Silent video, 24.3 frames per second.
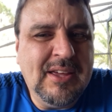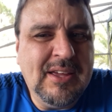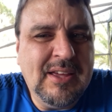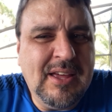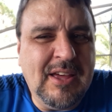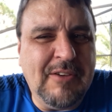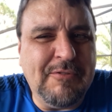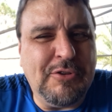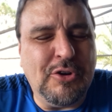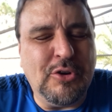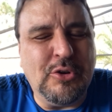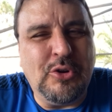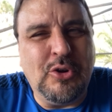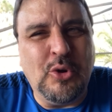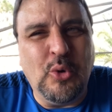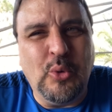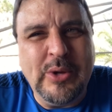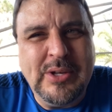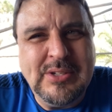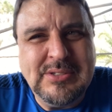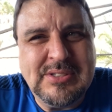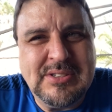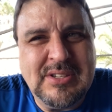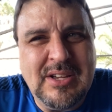if you're
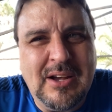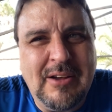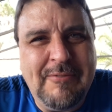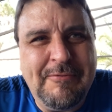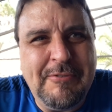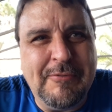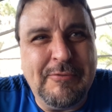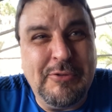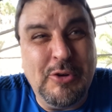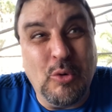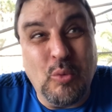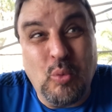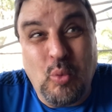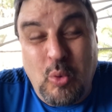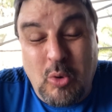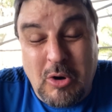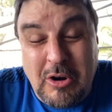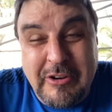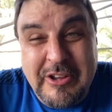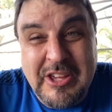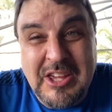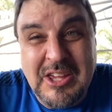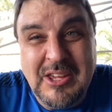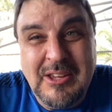doing stuff, if you're
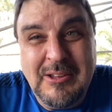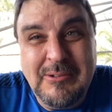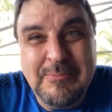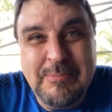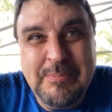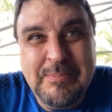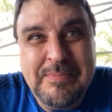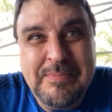working,